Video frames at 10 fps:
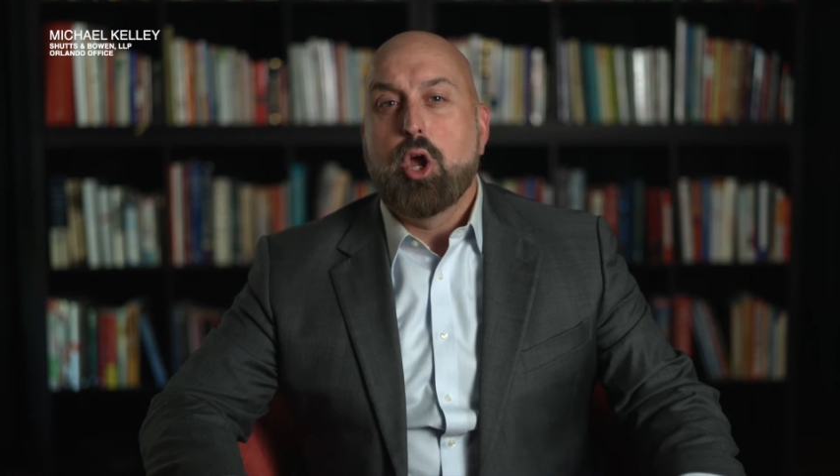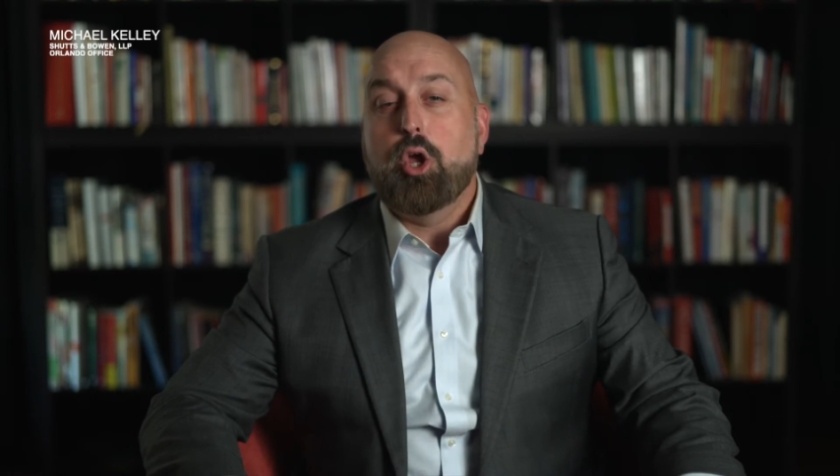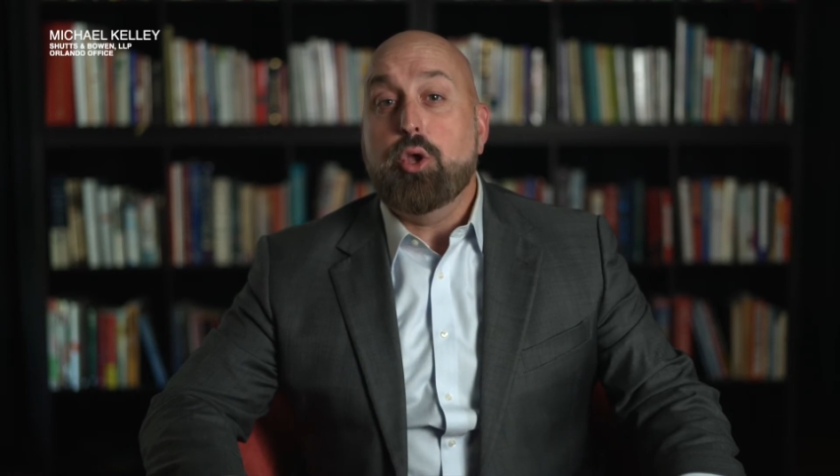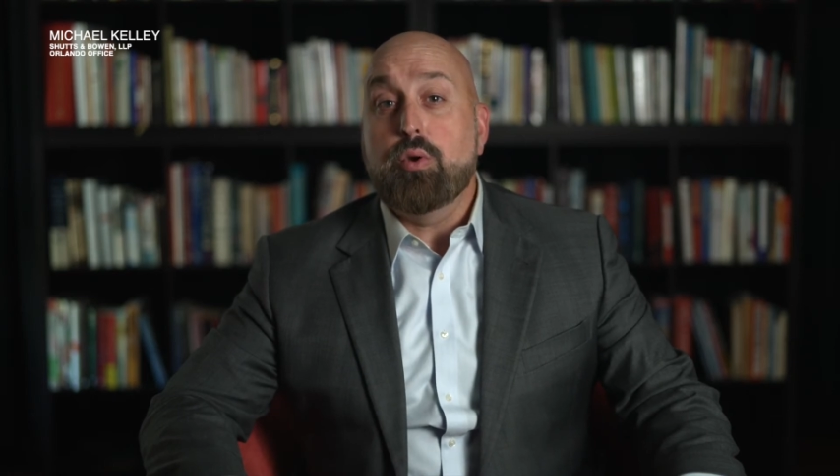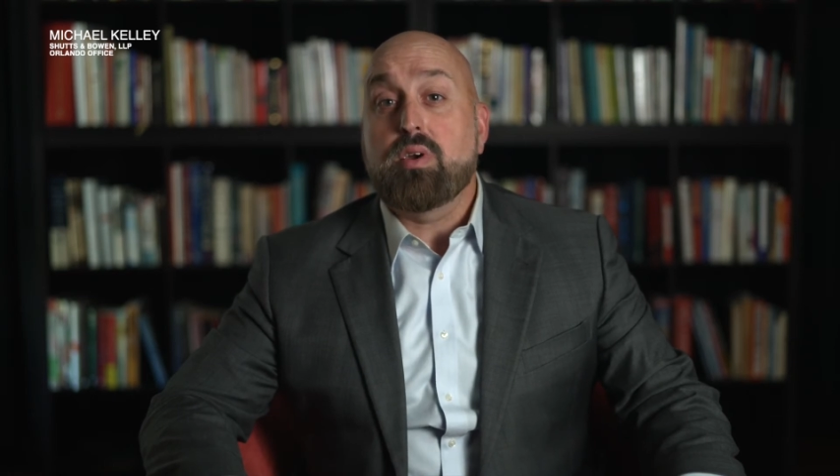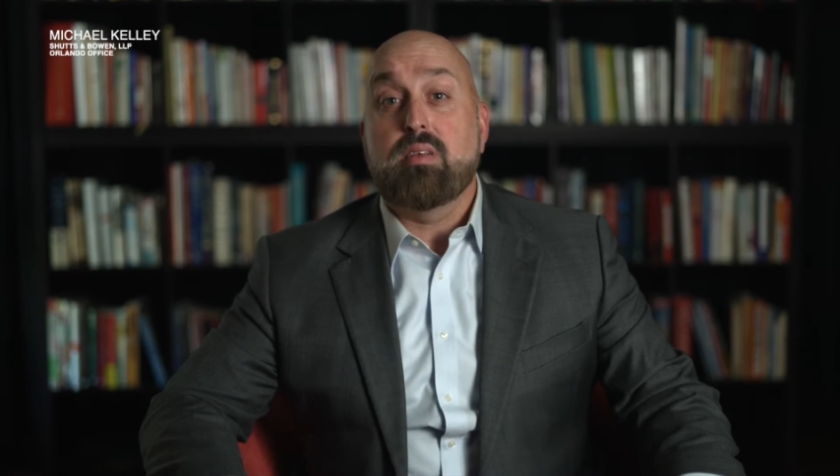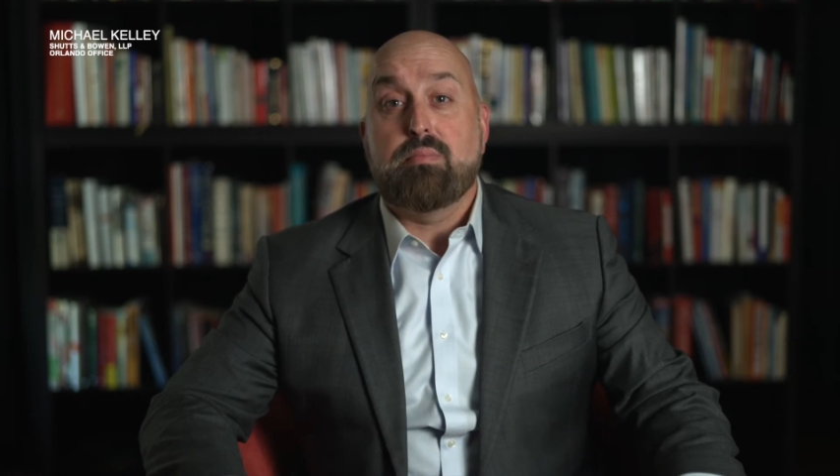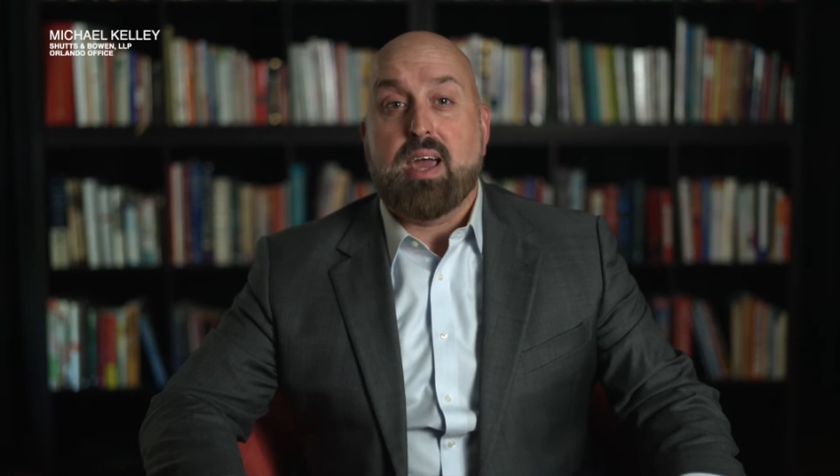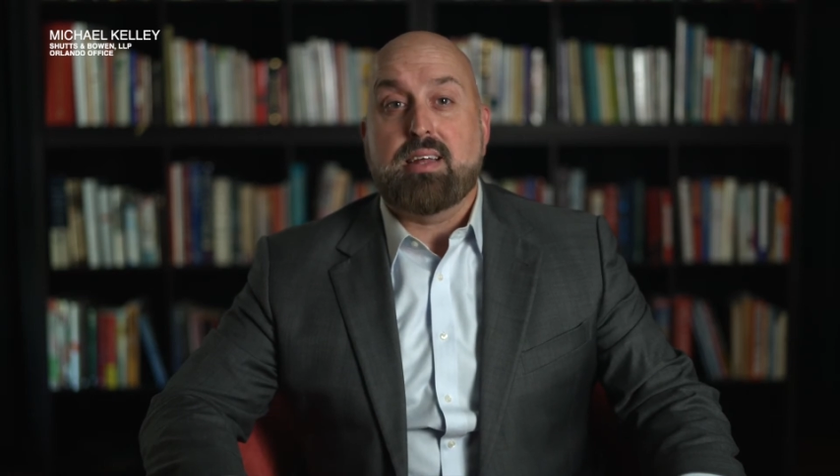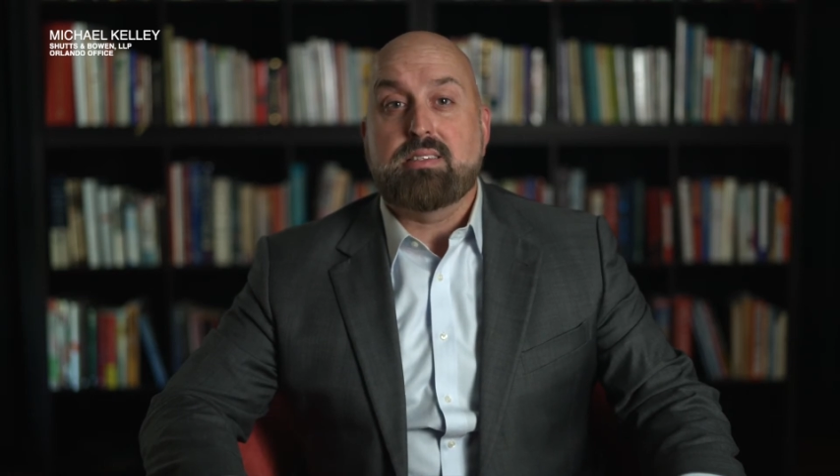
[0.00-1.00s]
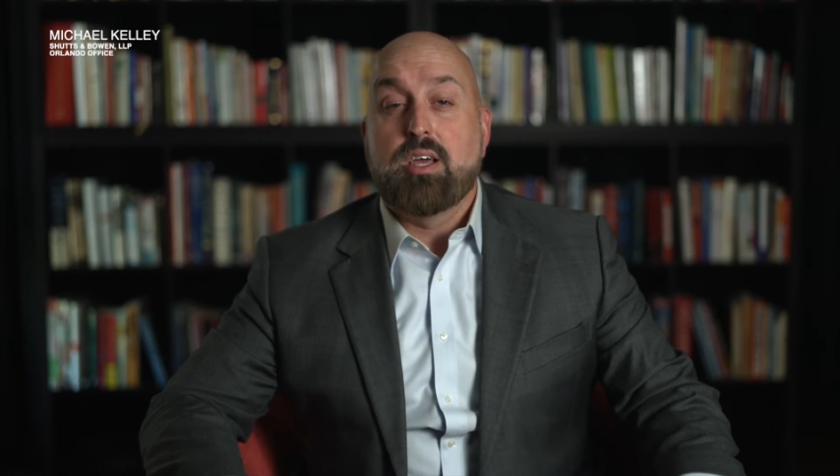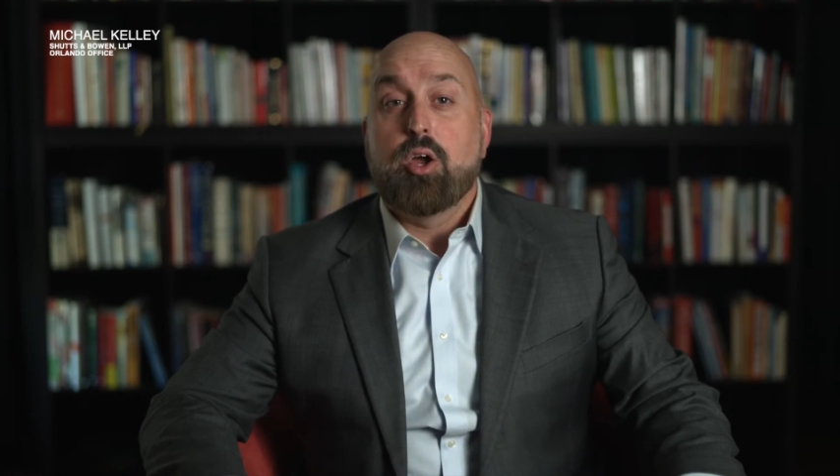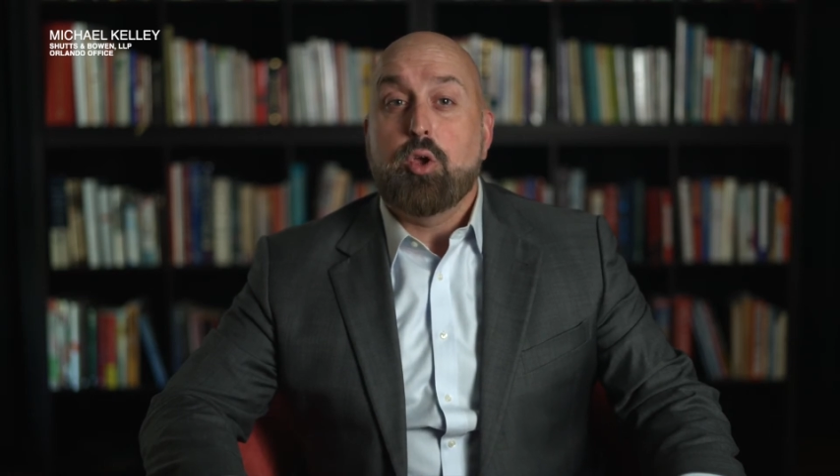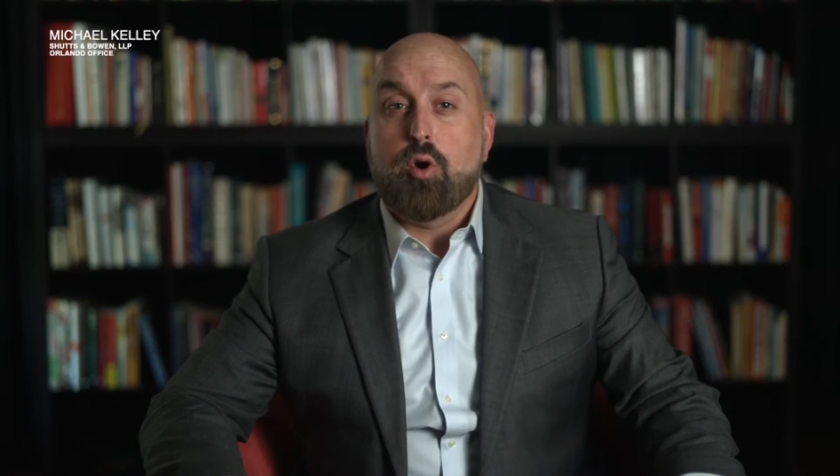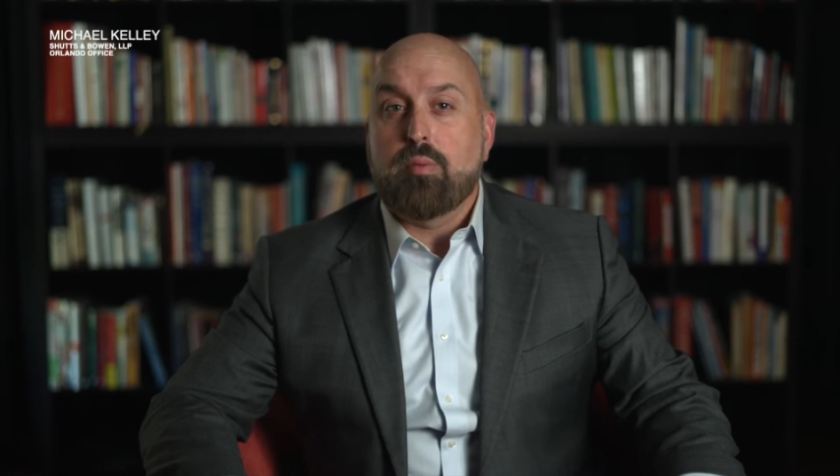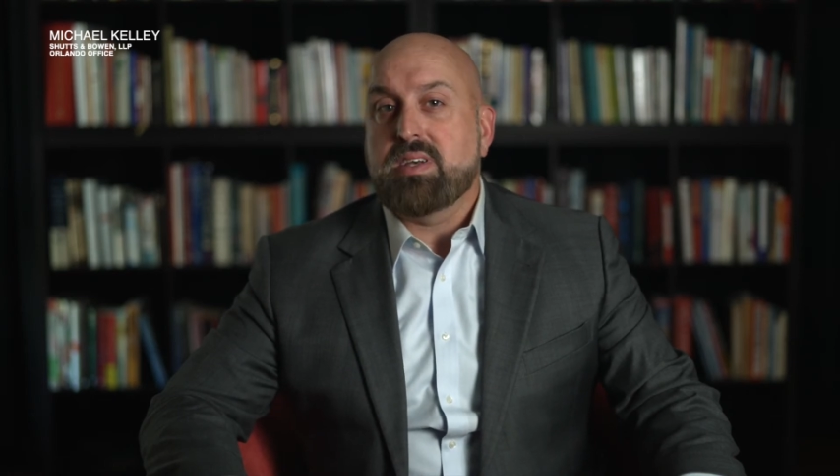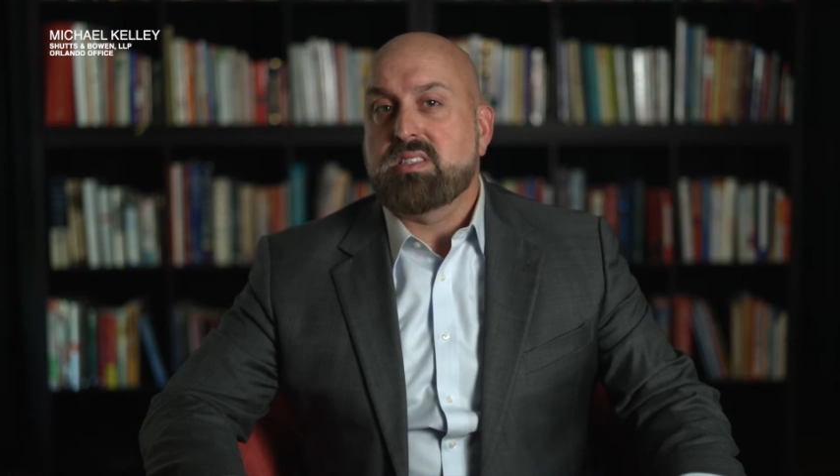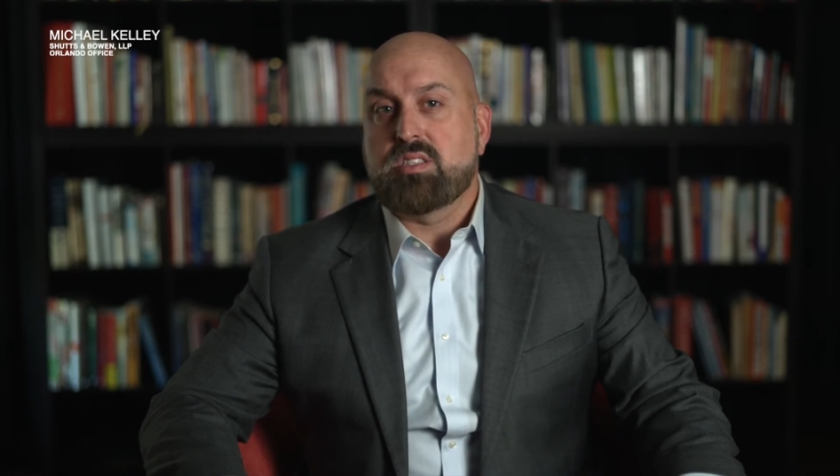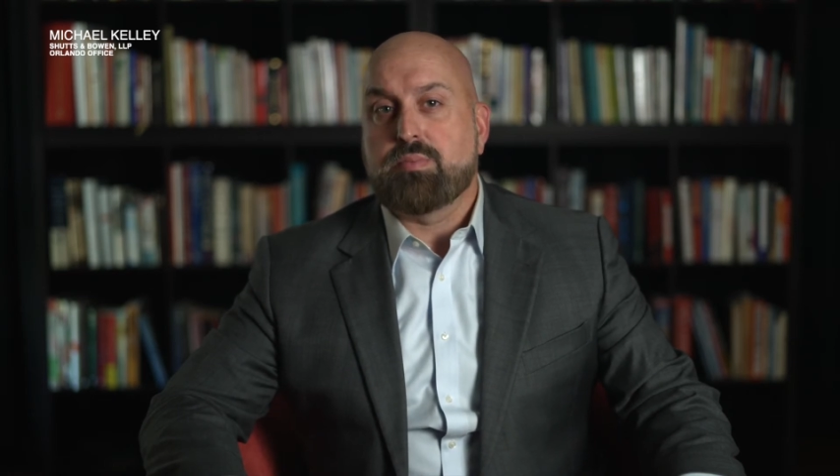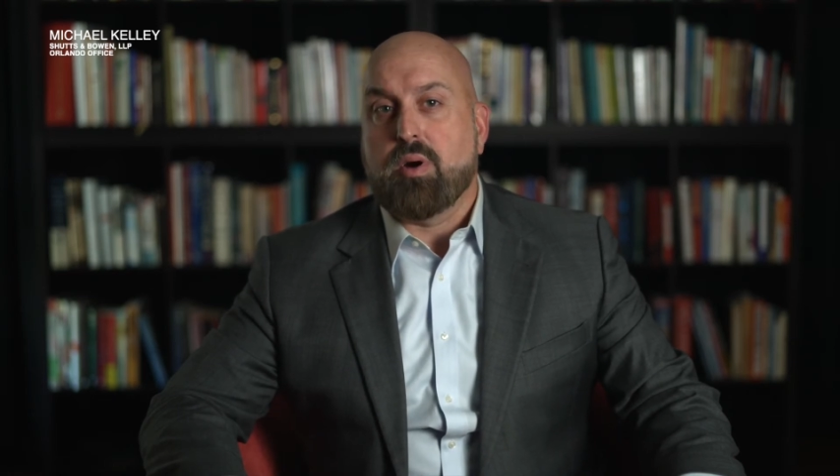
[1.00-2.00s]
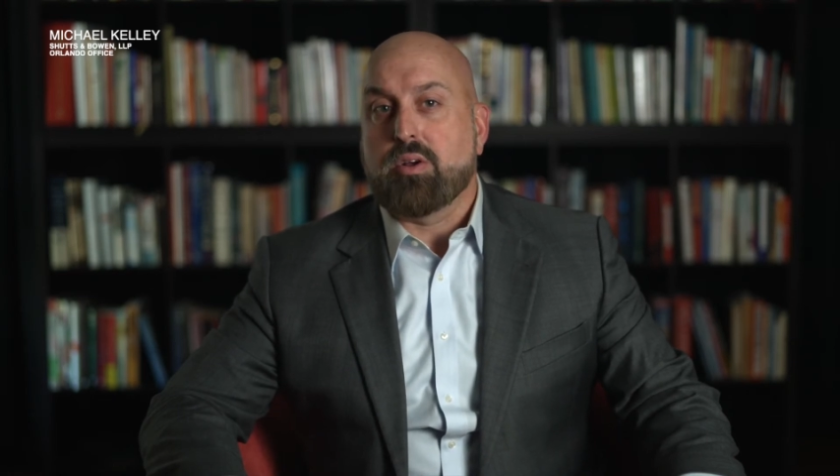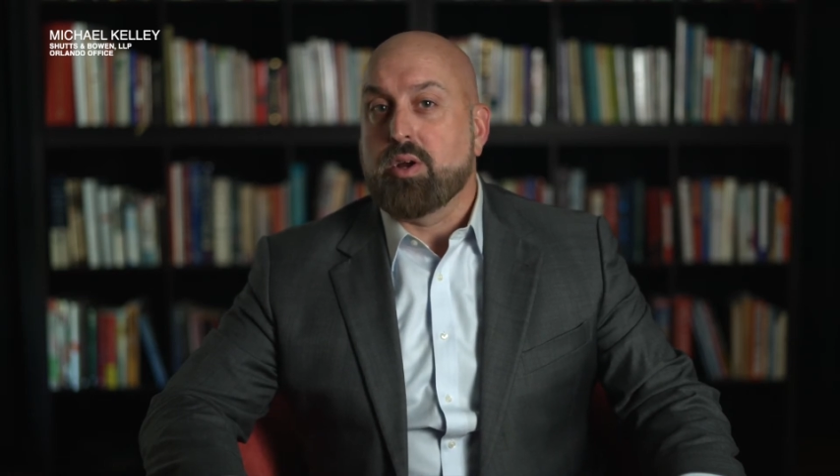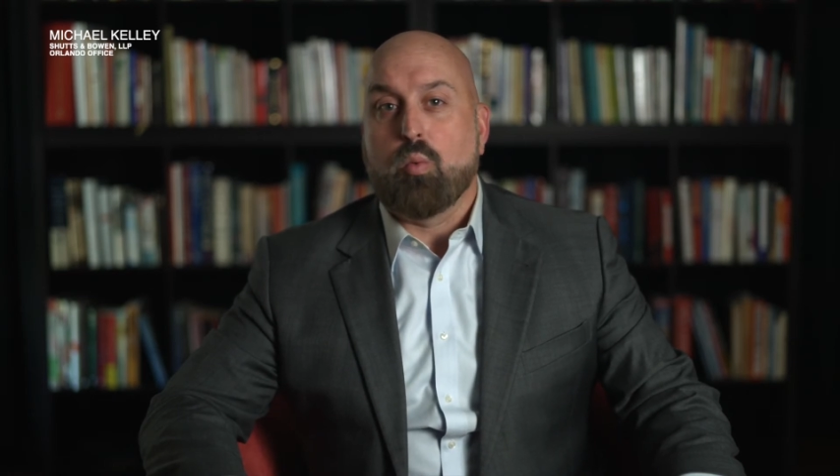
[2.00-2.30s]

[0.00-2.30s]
you can bet your business partner